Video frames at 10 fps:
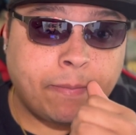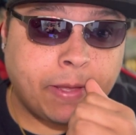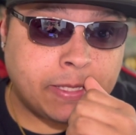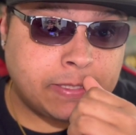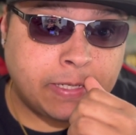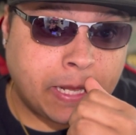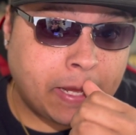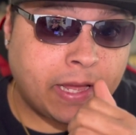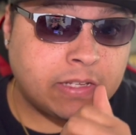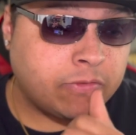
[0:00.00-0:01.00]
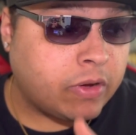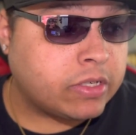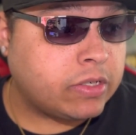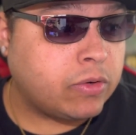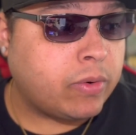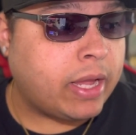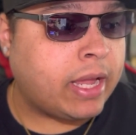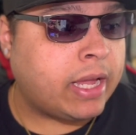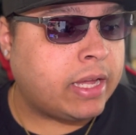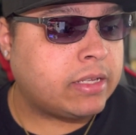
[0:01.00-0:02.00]
It's not as functional
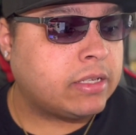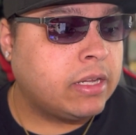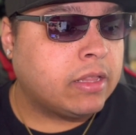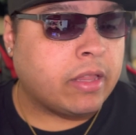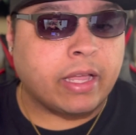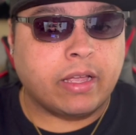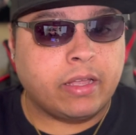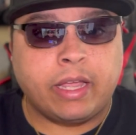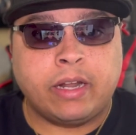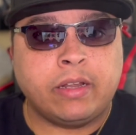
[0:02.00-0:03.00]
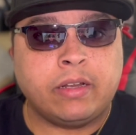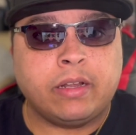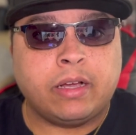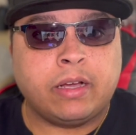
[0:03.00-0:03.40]
as like getting